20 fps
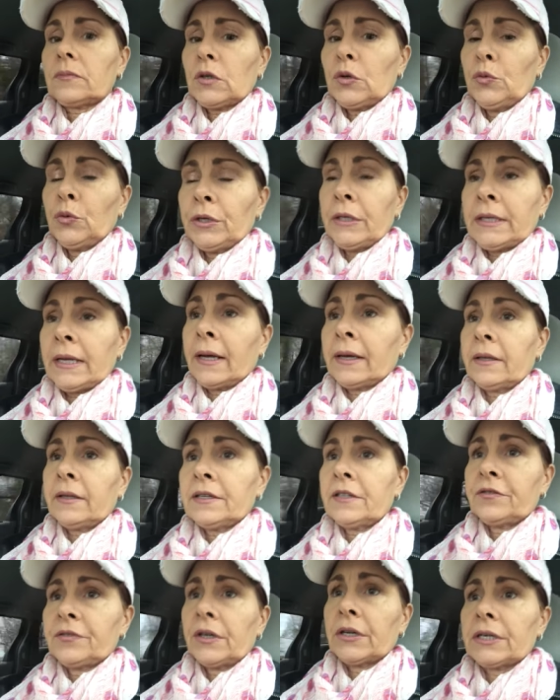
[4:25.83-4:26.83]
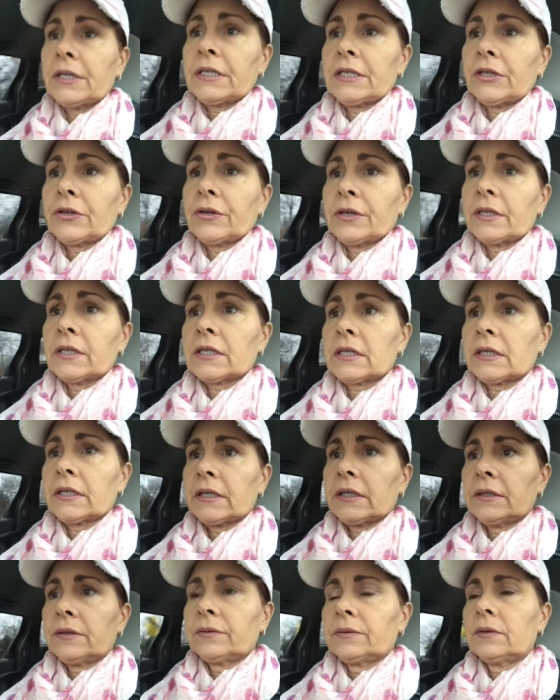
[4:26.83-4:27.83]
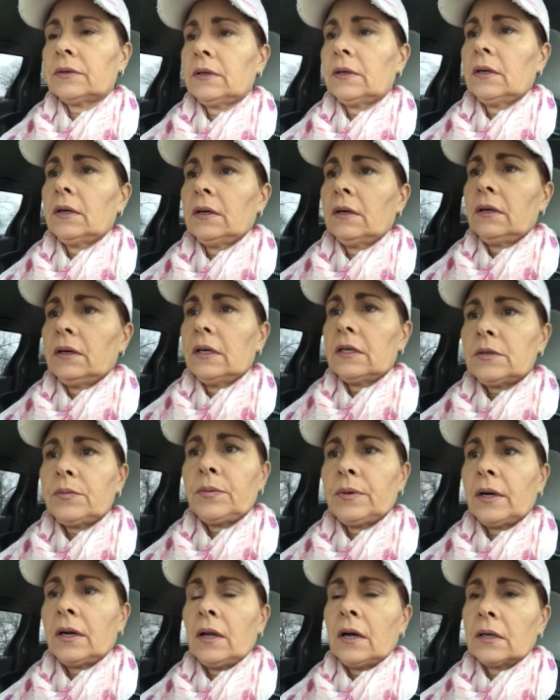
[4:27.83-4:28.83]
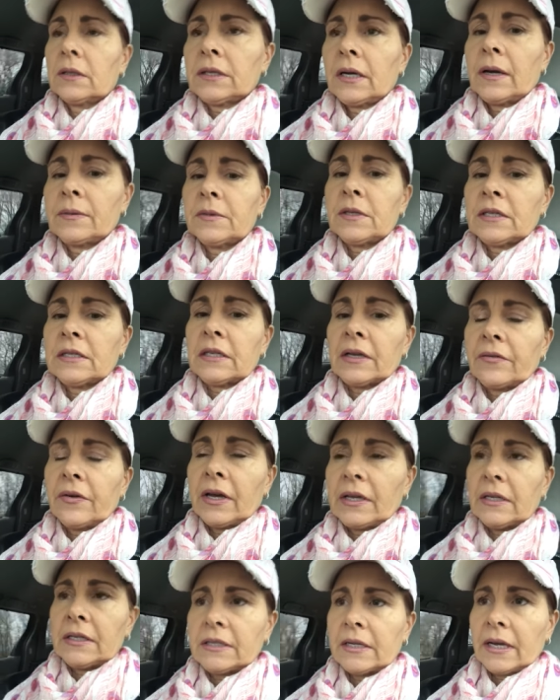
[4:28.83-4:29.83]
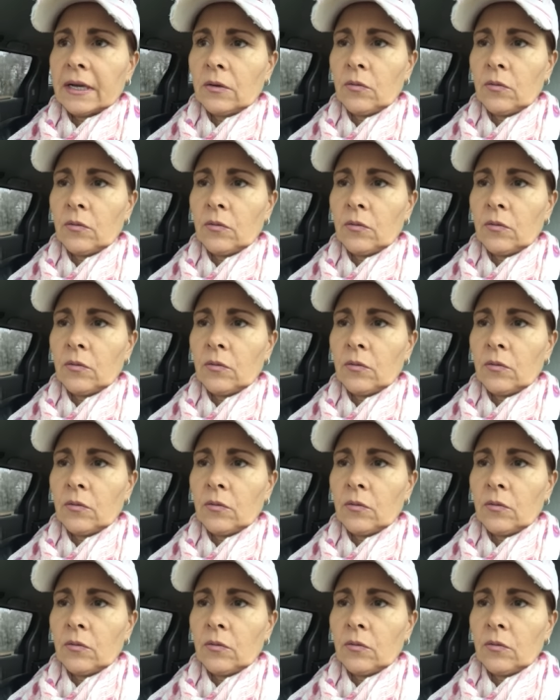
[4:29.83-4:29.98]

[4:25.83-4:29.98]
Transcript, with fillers: We take this very seriously. It's been a long time since I've had to take